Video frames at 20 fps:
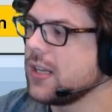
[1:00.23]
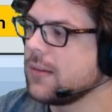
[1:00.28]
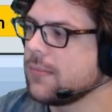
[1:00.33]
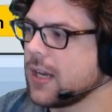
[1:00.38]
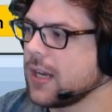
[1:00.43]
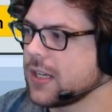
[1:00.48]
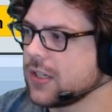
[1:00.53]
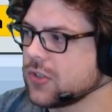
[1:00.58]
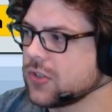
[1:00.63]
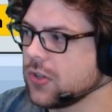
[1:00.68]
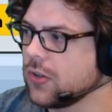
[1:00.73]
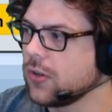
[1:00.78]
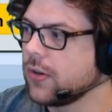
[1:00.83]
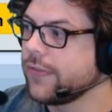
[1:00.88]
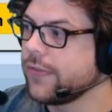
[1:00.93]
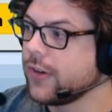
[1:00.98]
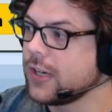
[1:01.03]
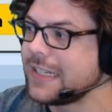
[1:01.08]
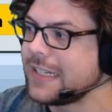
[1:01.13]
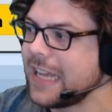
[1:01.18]
in my controller
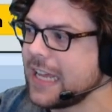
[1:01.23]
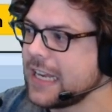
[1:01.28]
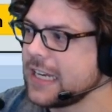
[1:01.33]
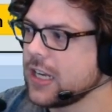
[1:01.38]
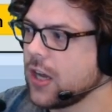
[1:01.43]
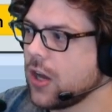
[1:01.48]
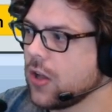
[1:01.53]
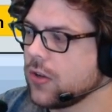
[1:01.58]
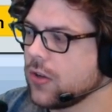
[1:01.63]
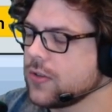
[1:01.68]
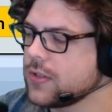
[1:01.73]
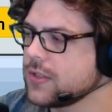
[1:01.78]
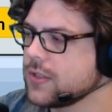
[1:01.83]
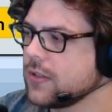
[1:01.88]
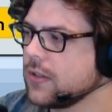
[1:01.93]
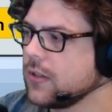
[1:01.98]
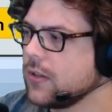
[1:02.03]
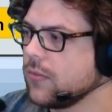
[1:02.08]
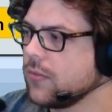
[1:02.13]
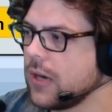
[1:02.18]
for $10,
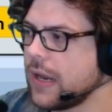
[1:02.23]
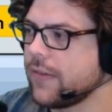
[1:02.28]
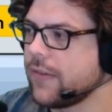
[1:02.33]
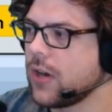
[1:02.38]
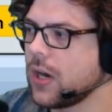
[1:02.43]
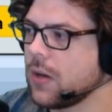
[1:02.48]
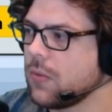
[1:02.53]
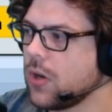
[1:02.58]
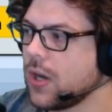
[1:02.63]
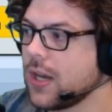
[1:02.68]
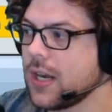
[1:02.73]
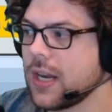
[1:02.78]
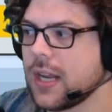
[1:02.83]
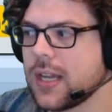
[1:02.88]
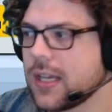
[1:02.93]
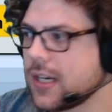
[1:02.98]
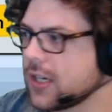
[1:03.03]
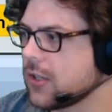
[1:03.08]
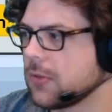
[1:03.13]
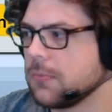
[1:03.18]
whatever I want, and
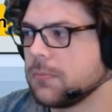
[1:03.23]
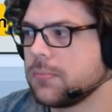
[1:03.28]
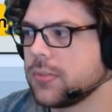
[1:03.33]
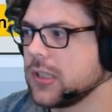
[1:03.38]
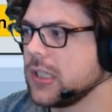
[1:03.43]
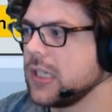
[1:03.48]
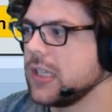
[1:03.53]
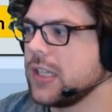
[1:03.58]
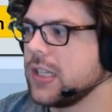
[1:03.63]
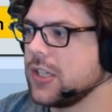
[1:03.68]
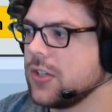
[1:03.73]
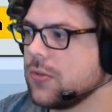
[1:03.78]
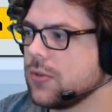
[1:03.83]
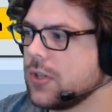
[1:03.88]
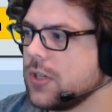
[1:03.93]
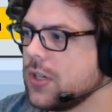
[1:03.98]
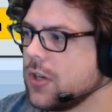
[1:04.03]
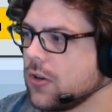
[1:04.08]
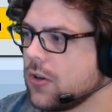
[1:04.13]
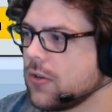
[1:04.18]
get a completely new
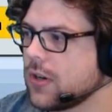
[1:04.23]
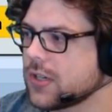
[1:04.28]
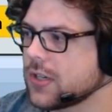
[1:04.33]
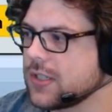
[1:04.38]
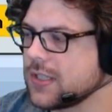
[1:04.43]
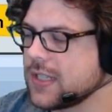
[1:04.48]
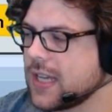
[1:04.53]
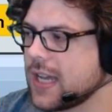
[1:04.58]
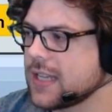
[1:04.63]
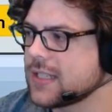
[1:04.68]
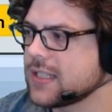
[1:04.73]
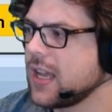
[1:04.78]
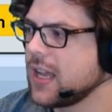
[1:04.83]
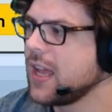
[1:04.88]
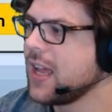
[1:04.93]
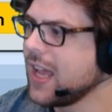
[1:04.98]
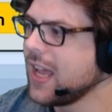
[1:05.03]
one, no questions asked.